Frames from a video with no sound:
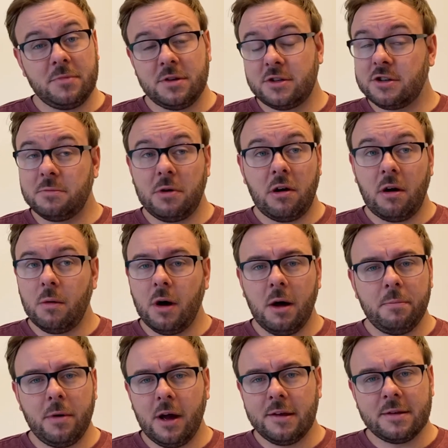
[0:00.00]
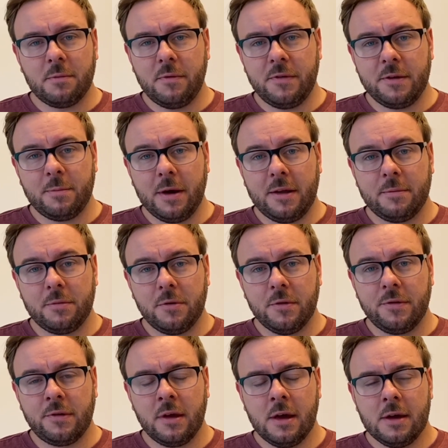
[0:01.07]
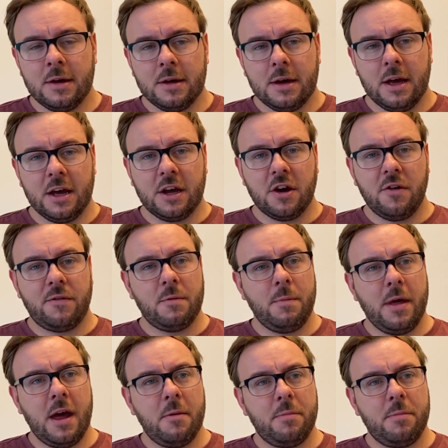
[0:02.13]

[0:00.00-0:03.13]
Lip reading: tomorrow, I'll buy some of his baseboards and go from there.